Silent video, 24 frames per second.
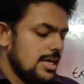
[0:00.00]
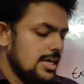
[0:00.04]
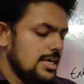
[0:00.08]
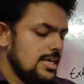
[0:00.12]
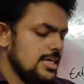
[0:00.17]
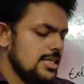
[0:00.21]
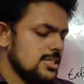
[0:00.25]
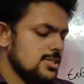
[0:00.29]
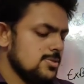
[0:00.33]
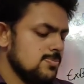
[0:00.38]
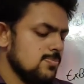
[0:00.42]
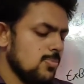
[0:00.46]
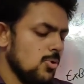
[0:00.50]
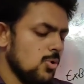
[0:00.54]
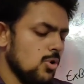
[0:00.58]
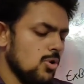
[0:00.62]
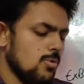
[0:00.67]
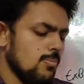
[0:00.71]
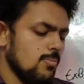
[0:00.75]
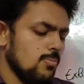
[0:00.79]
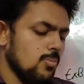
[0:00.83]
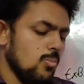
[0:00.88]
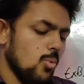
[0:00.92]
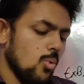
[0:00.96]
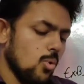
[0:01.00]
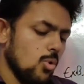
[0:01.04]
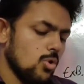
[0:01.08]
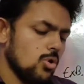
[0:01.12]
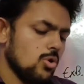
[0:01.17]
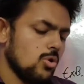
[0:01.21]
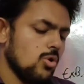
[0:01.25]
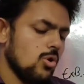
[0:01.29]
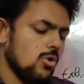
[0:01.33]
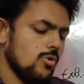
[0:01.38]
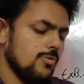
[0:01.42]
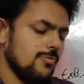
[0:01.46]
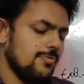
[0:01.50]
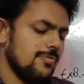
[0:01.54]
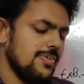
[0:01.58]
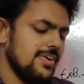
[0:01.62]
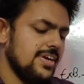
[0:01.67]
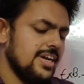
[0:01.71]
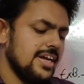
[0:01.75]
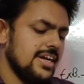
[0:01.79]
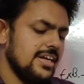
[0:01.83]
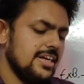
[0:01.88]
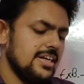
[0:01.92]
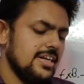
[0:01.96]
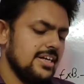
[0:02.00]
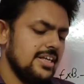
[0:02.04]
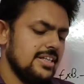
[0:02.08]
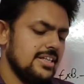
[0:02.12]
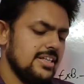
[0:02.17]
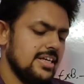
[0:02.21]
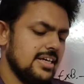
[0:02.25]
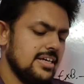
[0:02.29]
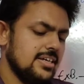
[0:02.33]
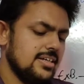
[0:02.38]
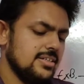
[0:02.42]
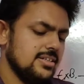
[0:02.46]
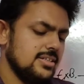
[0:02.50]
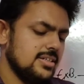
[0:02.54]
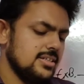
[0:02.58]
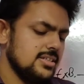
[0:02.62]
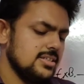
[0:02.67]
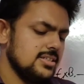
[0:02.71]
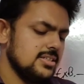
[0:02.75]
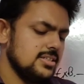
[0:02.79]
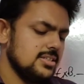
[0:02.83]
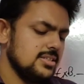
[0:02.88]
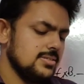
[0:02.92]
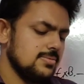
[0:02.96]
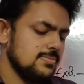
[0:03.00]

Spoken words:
He spoke more confidently than others.